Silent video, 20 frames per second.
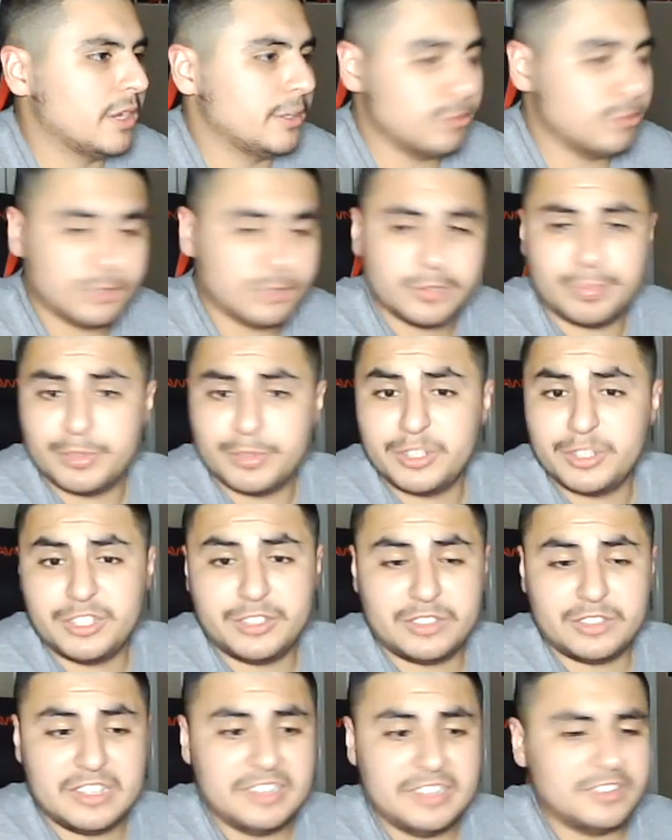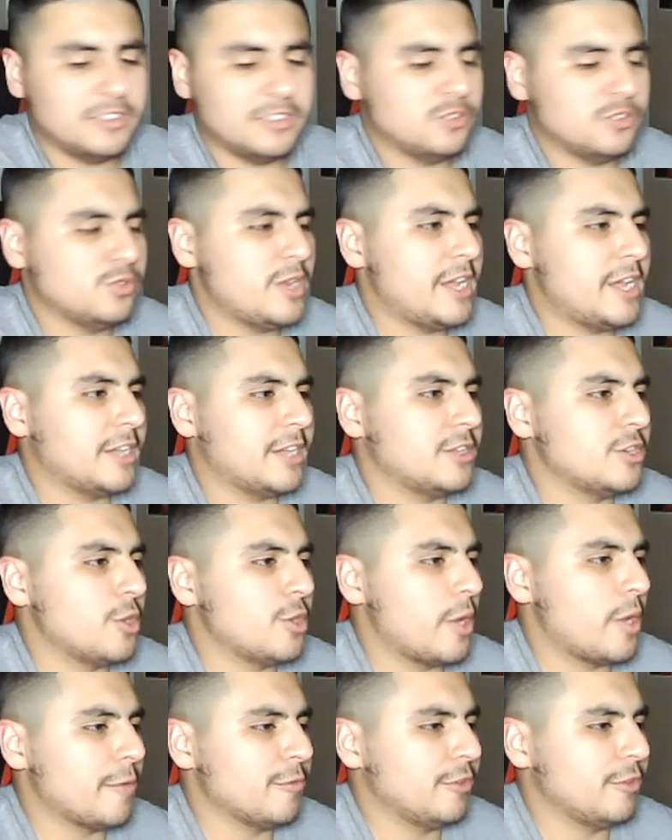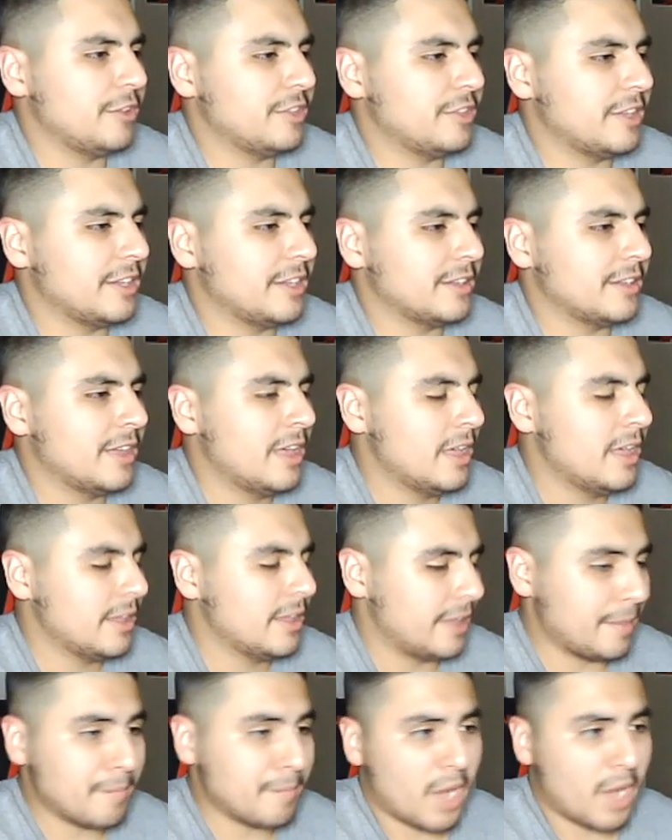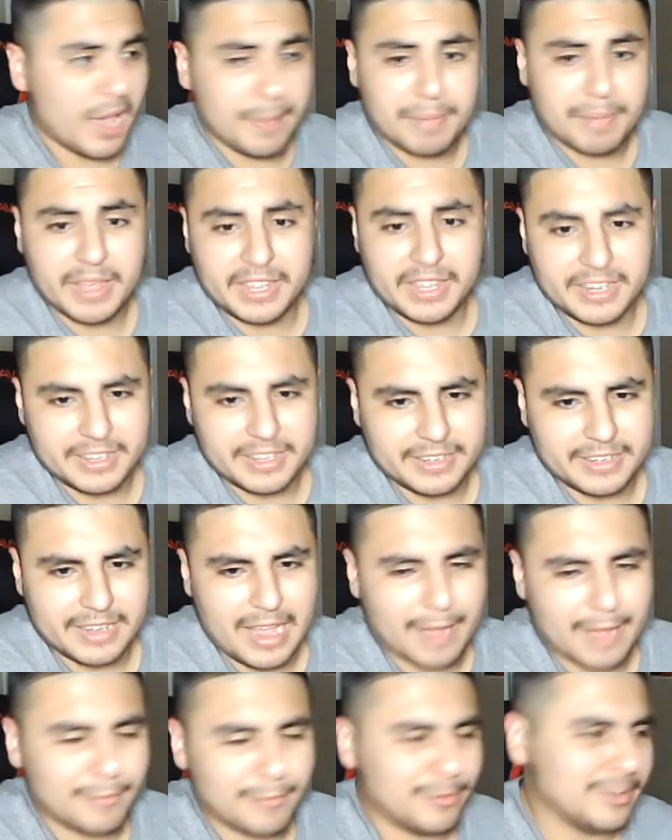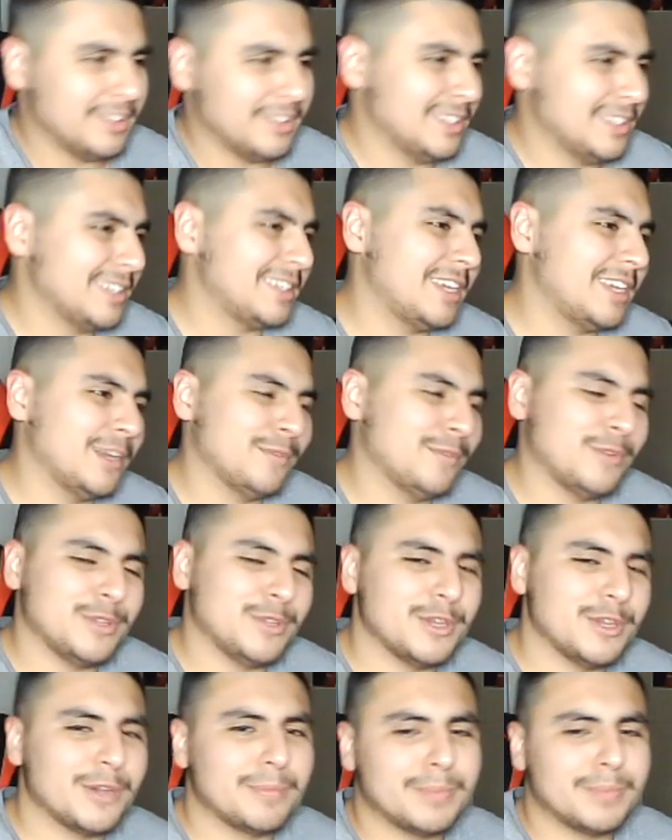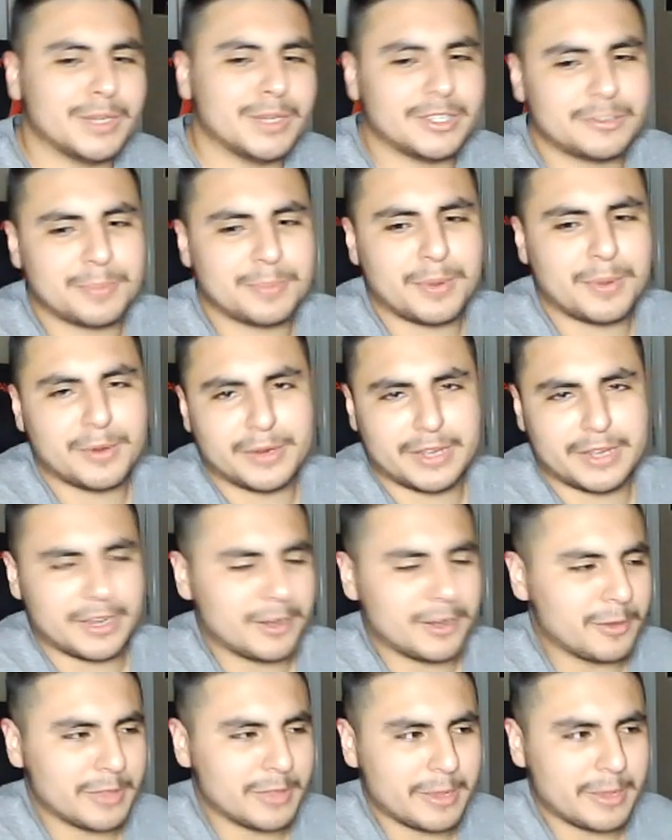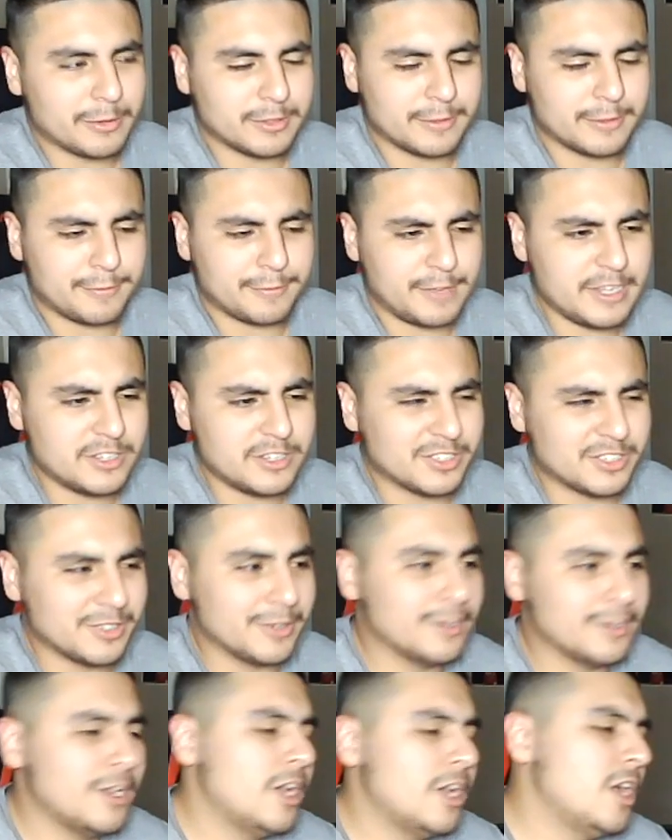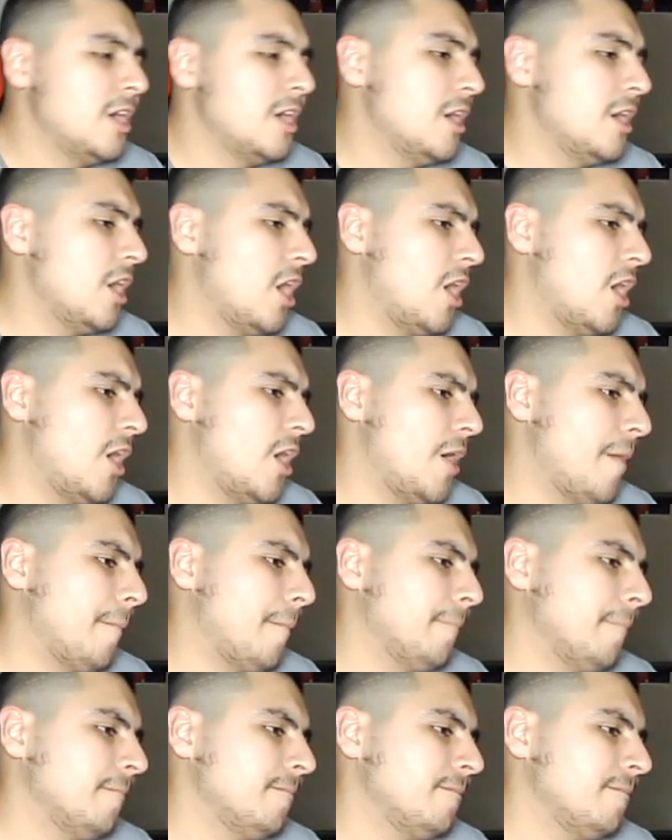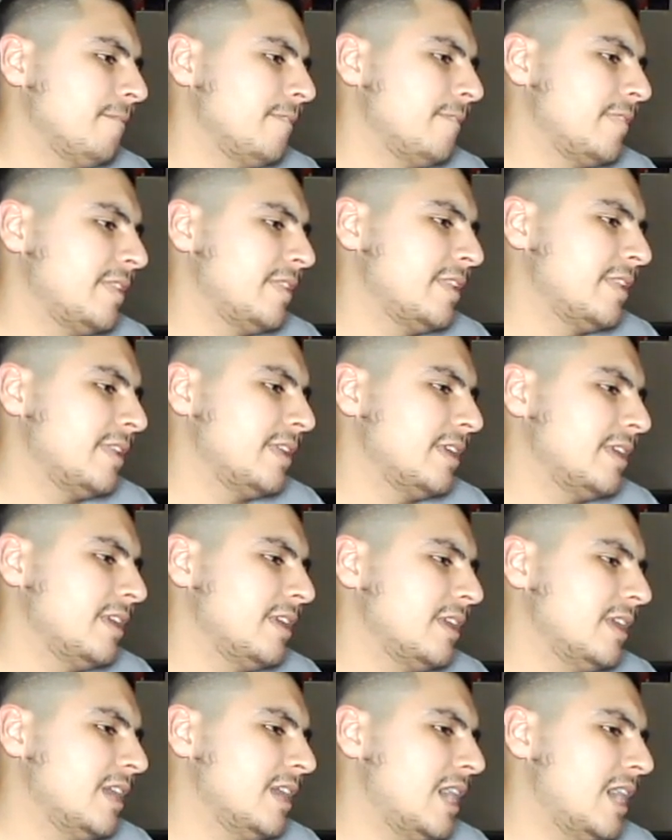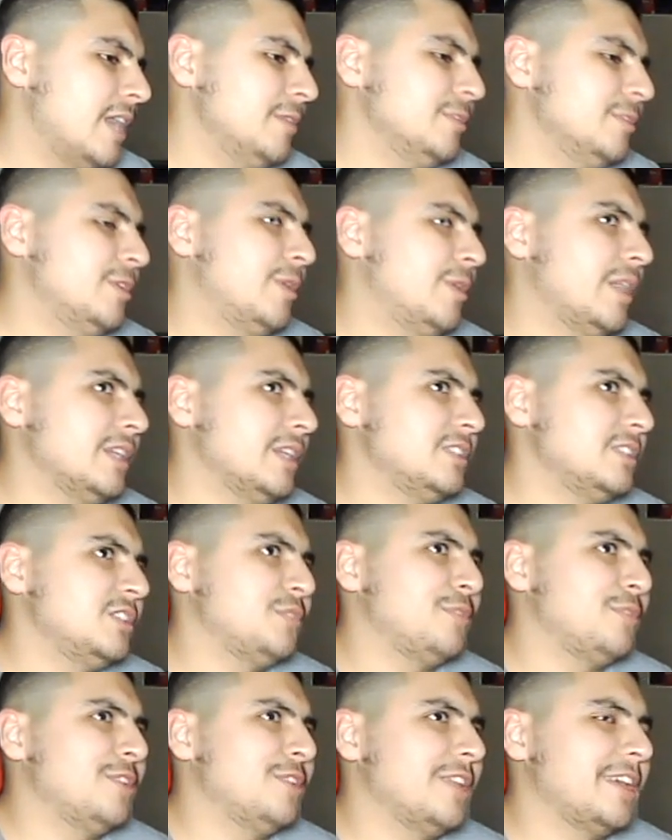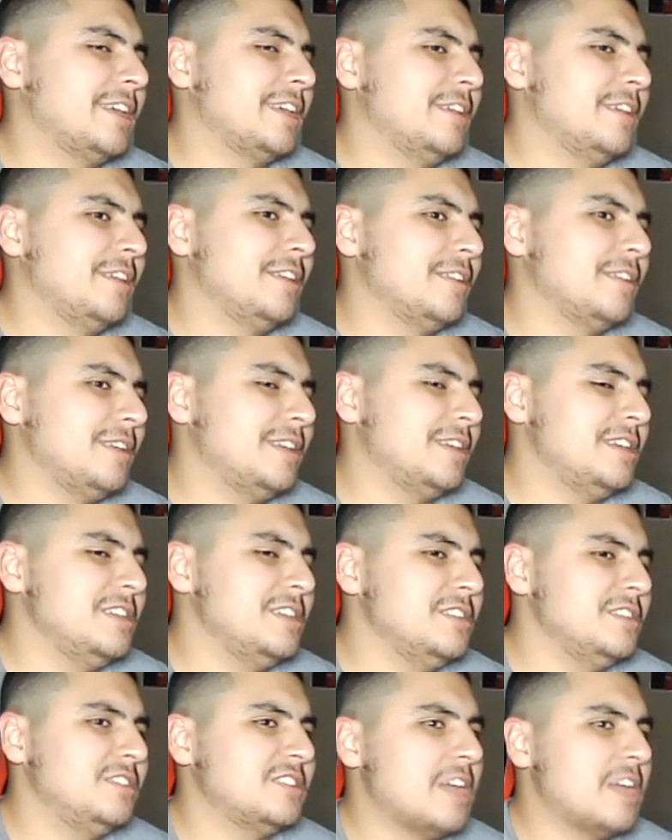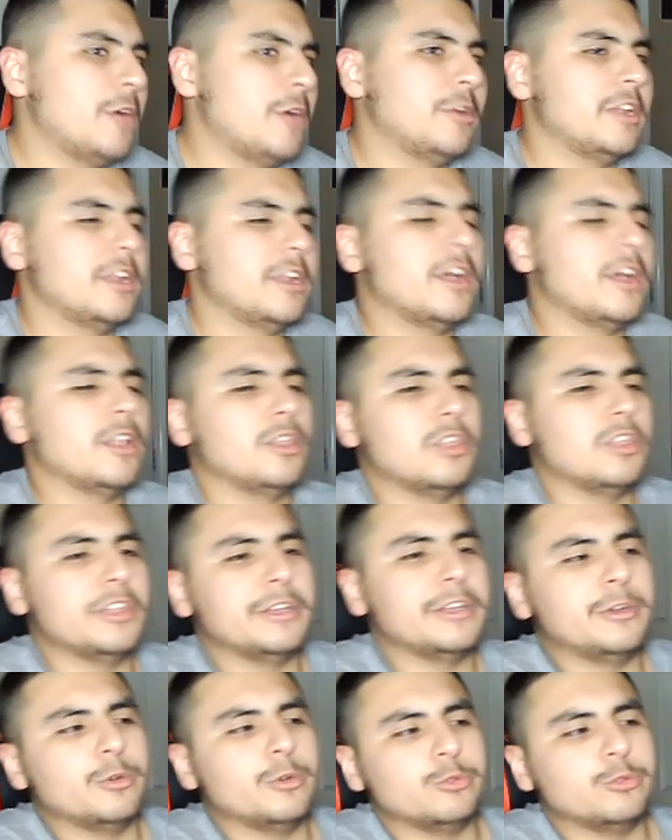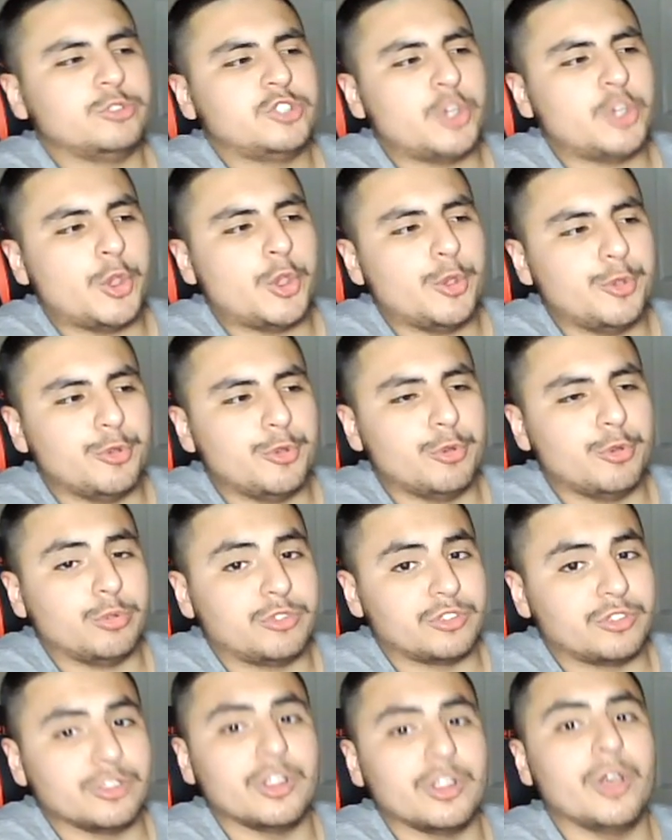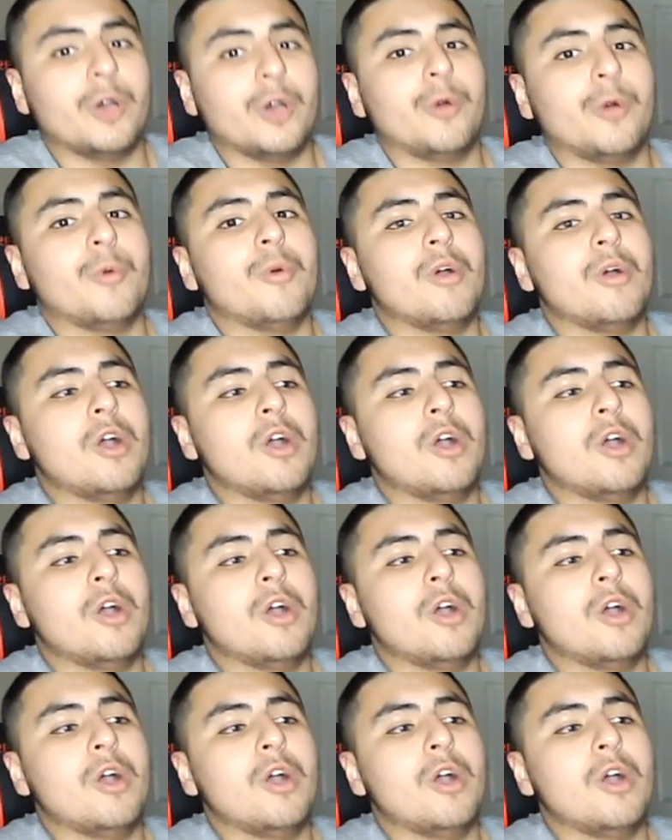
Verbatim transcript: it was a pretty decent track, you know. I really think, in my opinion, I really didn't care for Young Bucks Park. I know that was the feature. I don't know. I just feel like he sounded a little too slow